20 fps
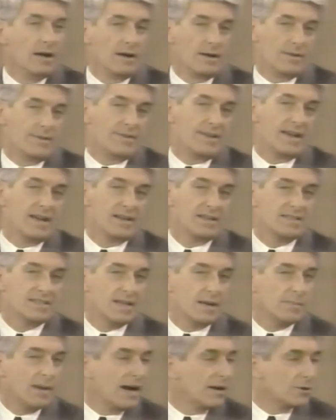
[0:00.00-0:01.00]
There is
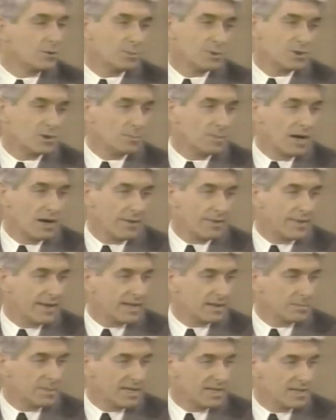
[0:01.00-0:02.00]
some argument about
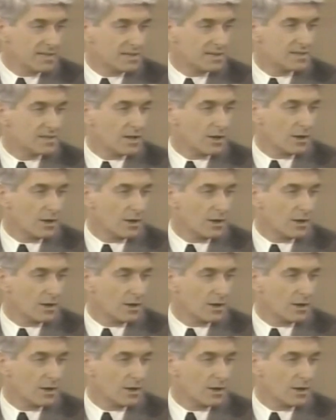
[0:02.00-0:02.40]
that, but it's